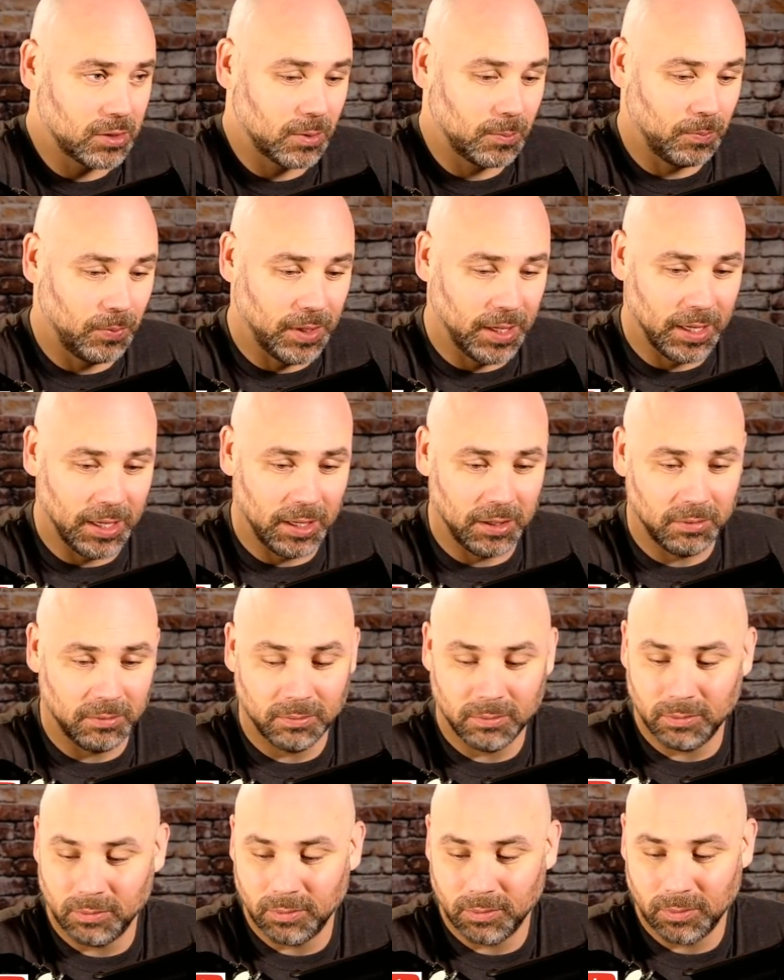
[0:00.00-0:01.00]
then,
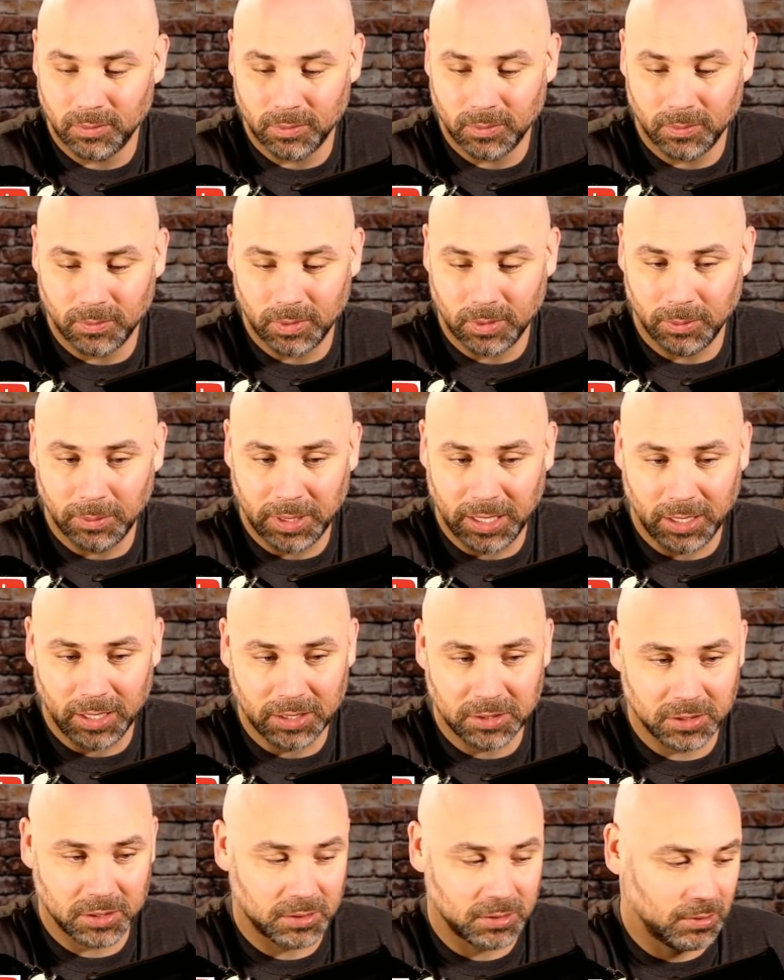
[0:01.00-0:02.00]
I mean,
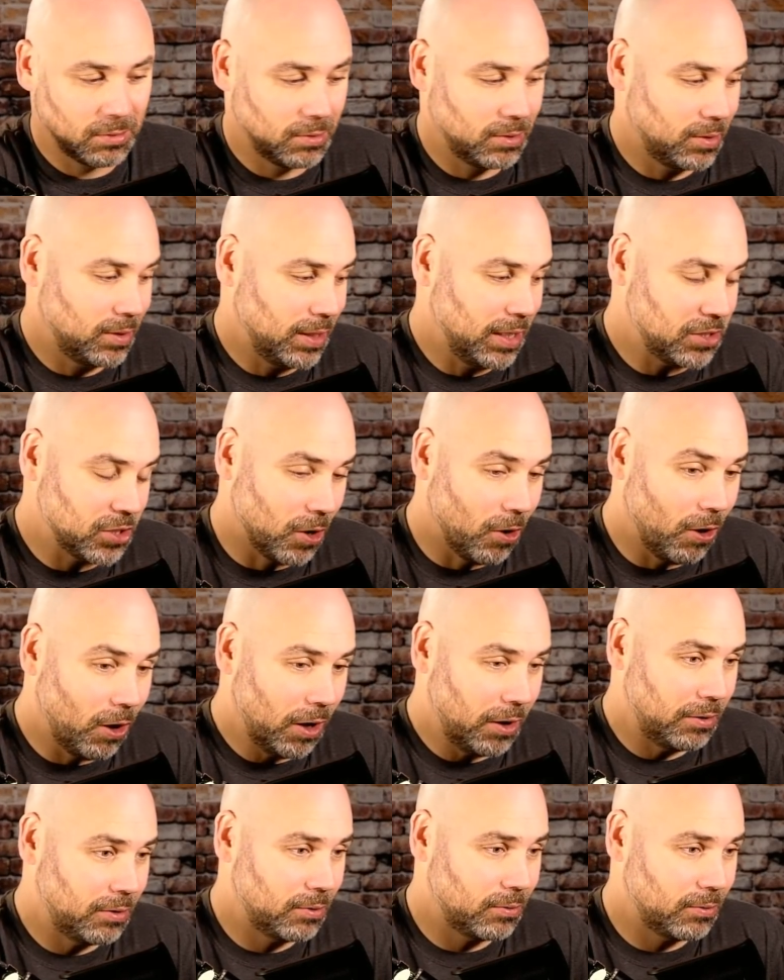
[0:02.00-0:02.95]
it's on.